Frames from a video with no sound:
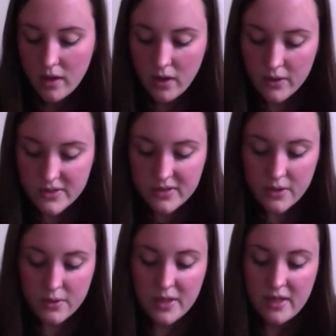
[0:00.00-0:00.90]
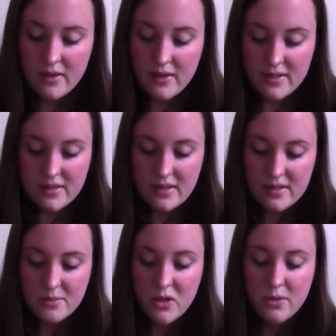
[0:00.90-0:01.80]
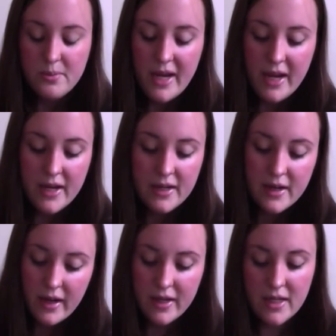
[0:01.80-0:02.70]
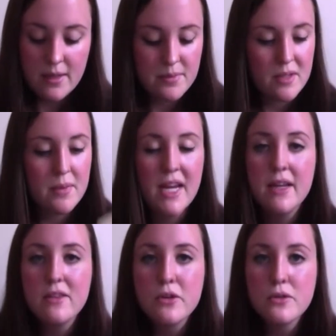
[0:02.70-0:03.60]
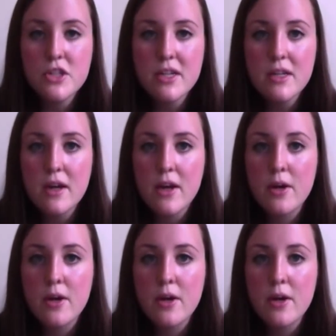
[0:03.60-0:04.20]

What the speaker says: Also in this small bag, I keep some hand lotion.